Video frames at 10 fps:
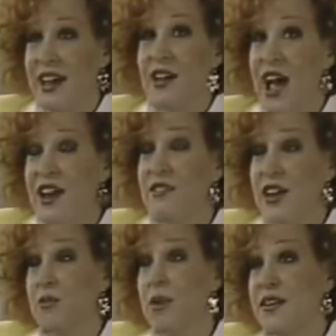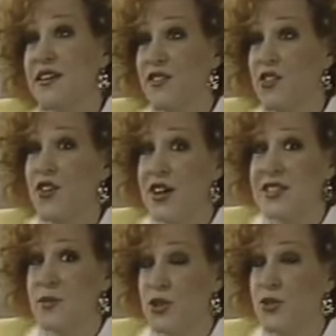I highly recommend it if you find
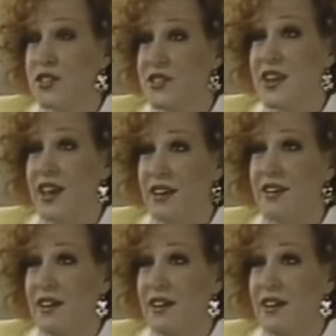someone you can stand.